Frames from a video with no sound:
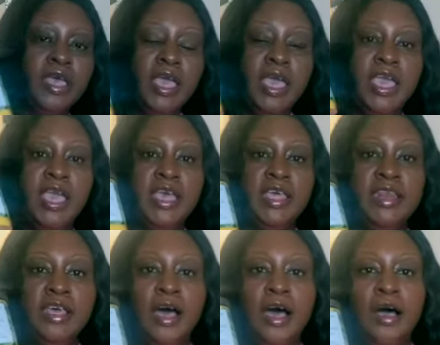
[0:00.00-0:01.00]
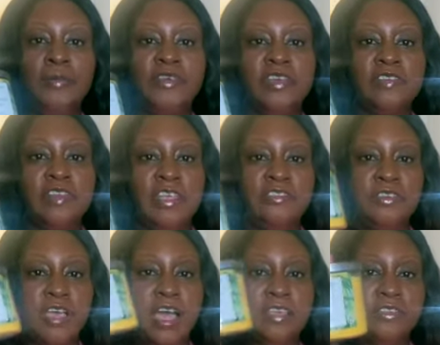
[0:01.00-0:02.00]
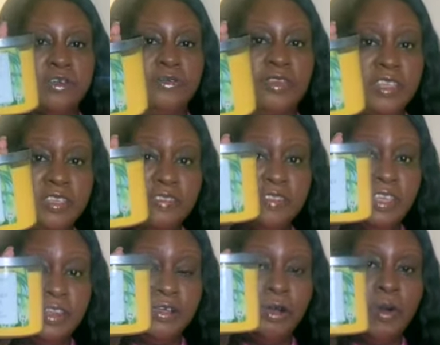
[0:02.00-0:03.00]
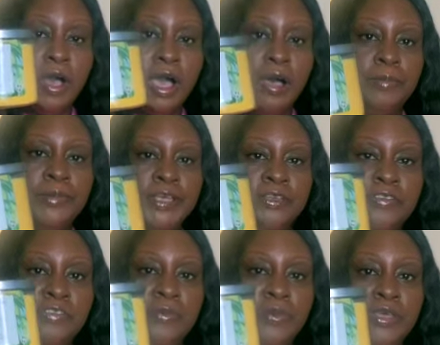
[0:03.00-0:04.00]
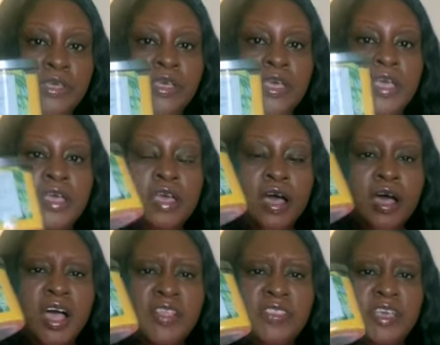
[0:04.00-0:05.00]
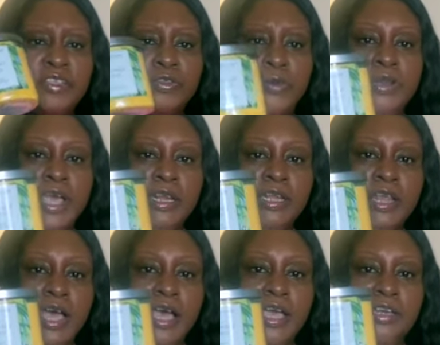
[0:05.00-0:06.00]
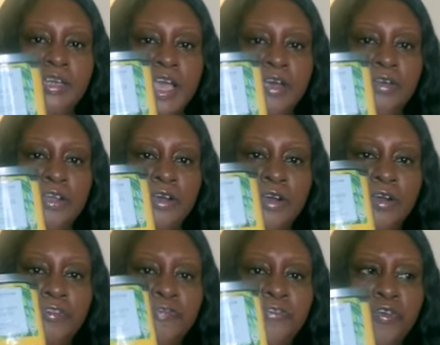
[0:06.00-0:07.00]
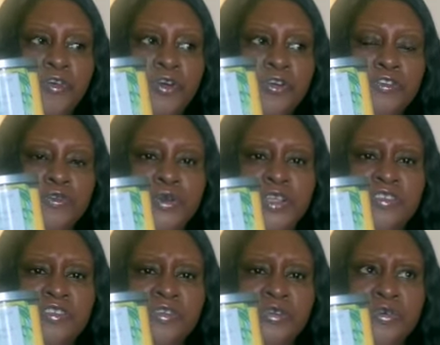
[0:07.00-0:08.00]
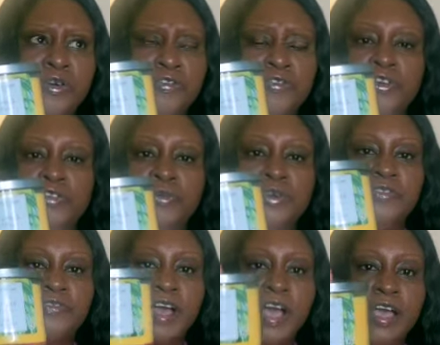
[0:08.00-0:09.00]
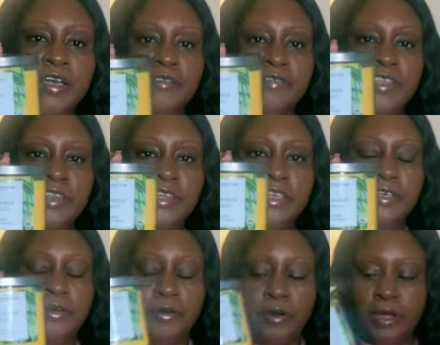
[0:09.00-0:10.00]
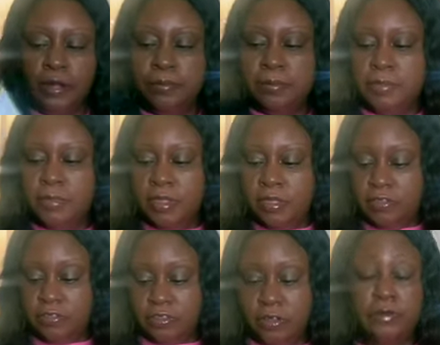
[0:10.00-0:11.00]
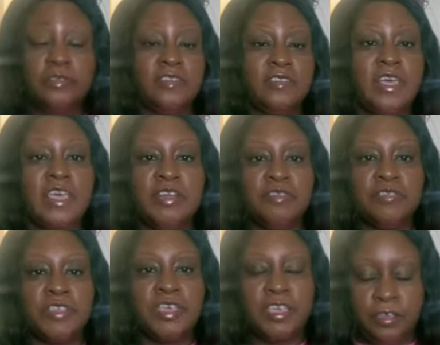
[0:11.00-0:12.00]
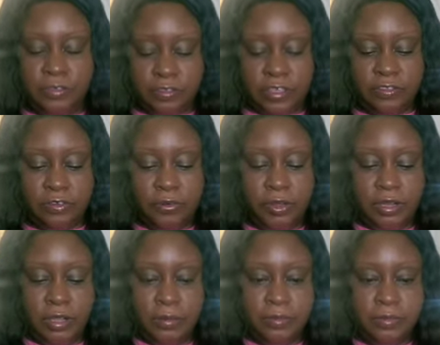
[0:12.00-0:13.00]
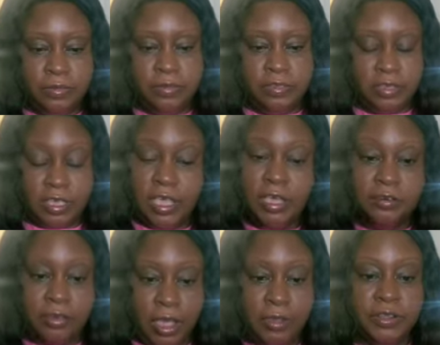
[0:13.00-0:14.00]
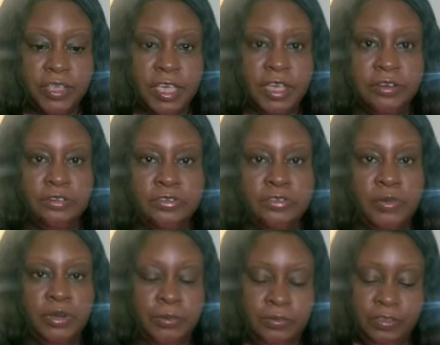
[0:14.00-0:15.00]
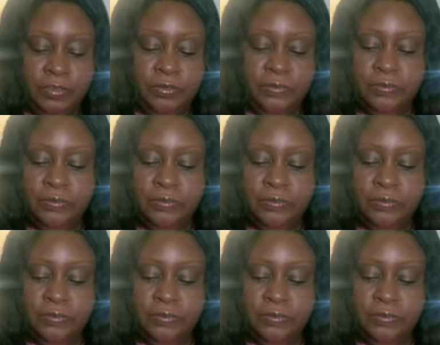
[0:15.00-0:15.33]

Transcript: And just to let you guys know, these did go up. They used to be, I think, $3.99. Now there are $4.22 or $4.25. They did go up. So just like everything else that's going up, the Aldi candles went up too.